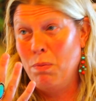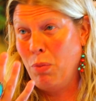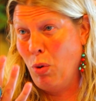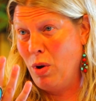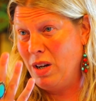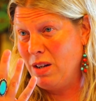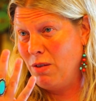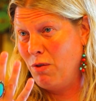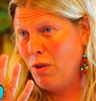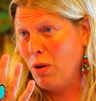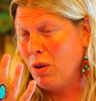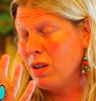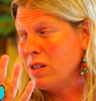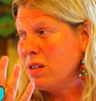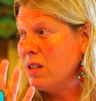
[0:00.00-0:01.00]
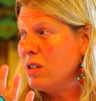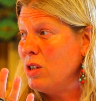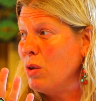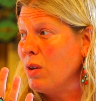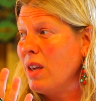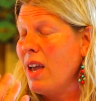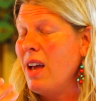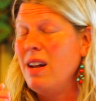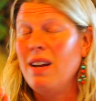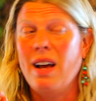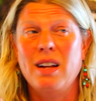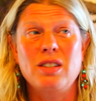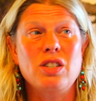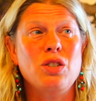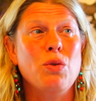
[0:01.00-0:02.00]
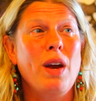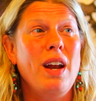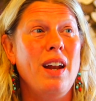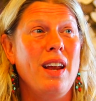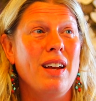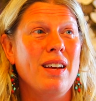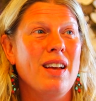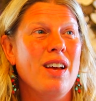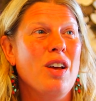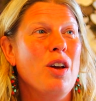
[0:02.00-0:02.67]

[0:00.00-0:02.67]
pointed focus as you can, not straining,